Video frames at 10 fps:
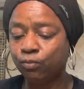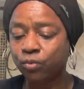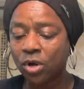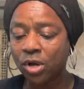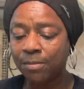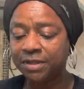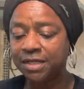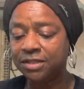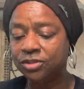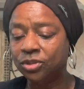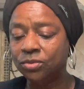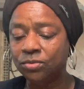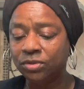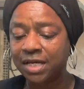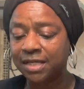rubbed
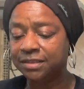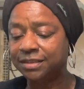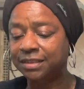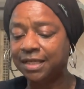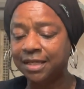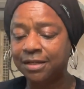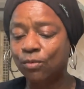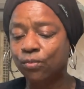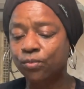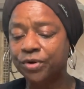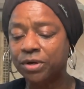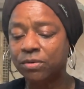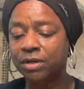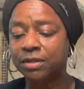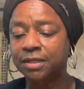into that skin real
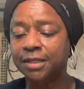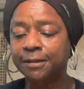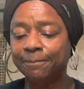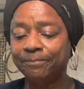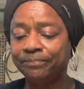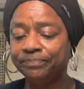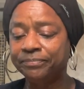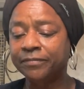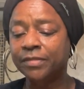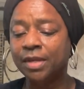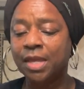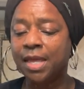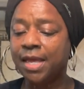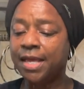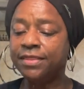good.
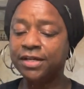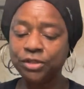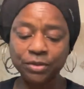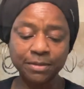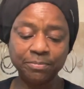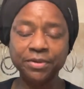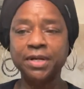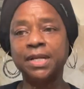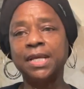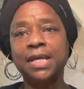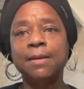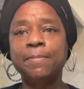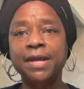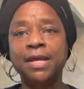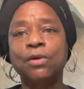And then you can put it in a
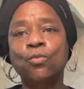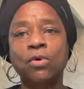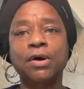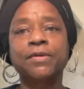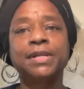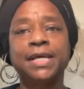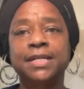pan of water and let